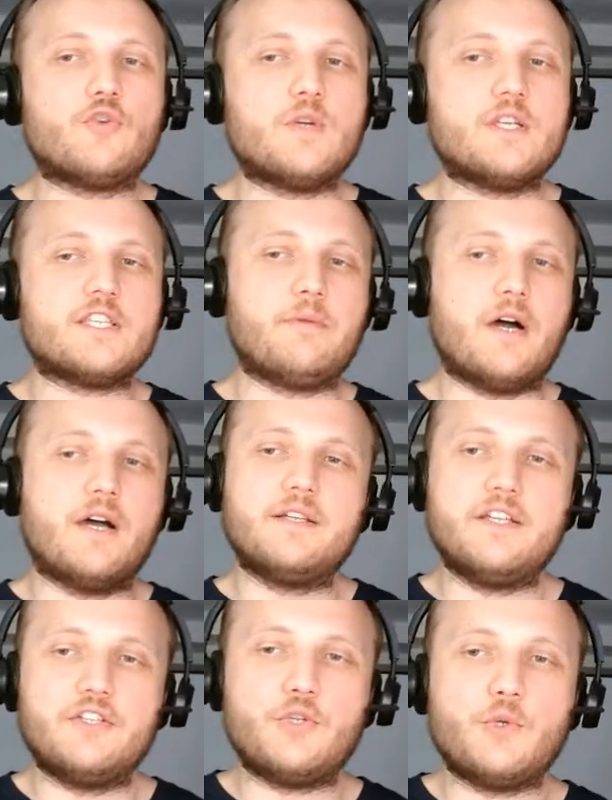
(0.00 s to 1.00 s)

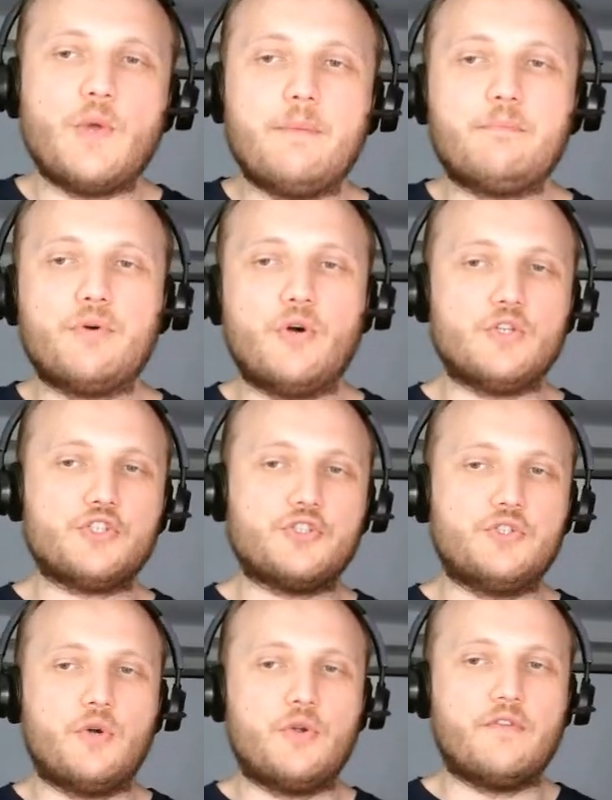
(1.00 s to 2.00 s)
responding to a push
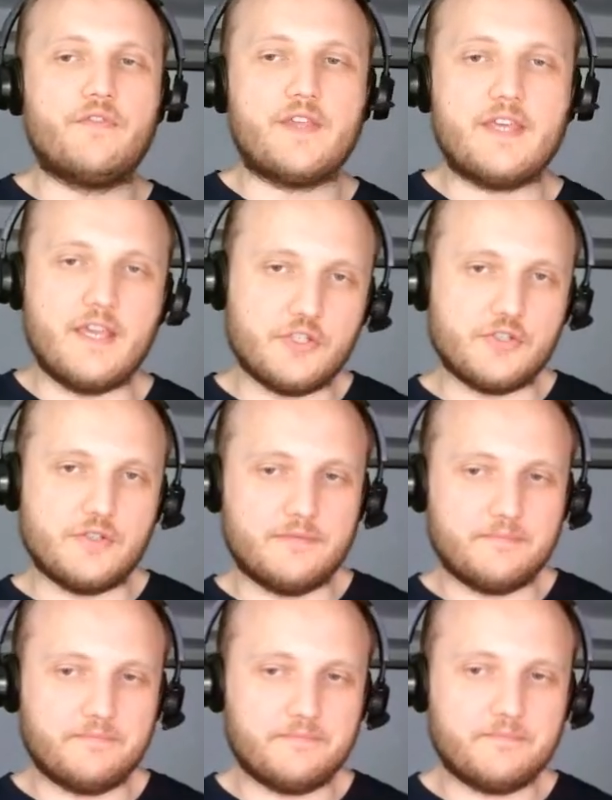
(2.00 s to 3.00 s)
notification.
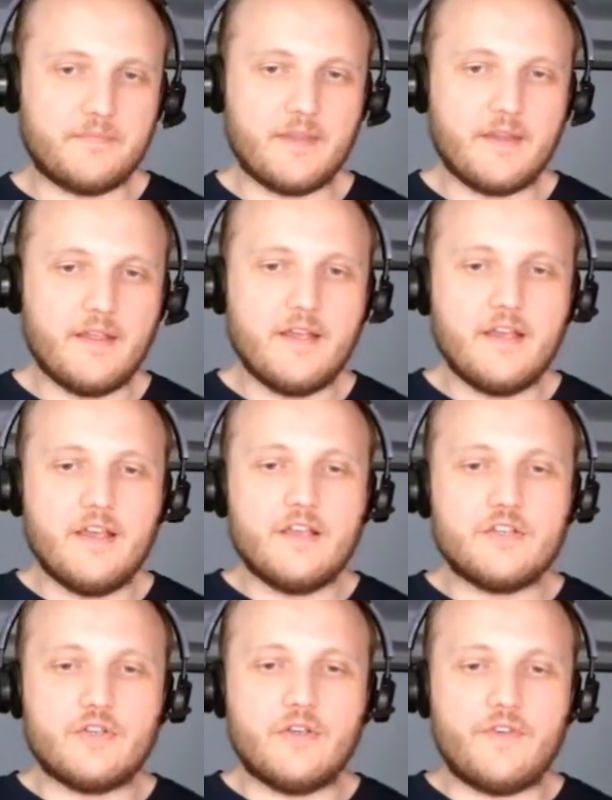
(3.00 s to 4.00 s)

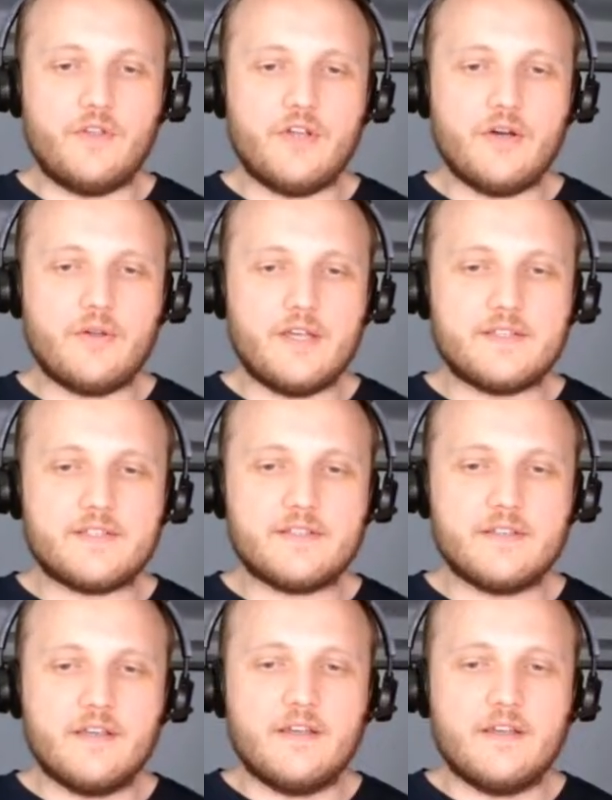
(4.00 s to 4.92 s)
So if you notice,